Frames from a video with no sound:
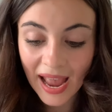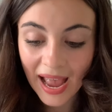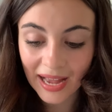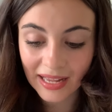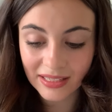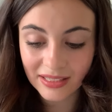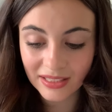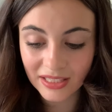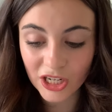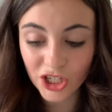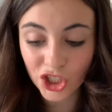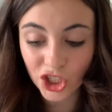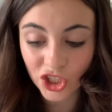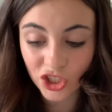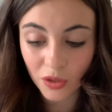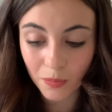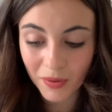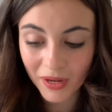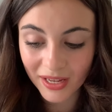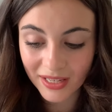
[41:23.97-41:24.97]
and sieges
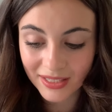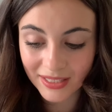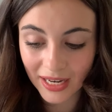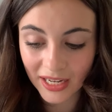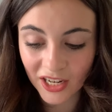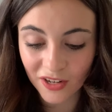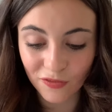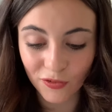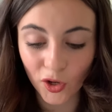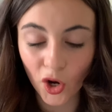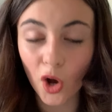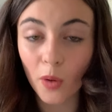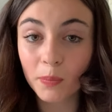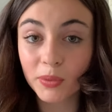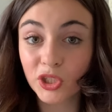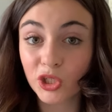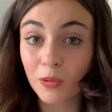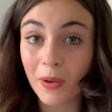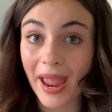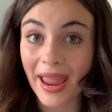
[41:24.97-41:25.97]
could be extended for
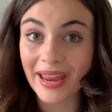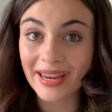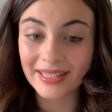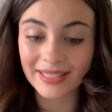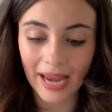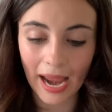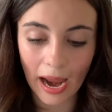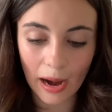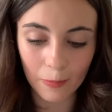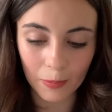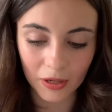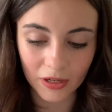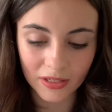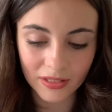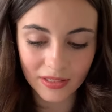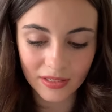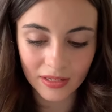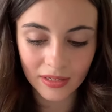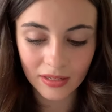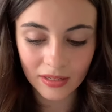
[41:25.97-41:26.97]
up to eight
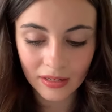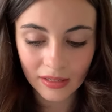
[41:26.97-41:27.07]
hours.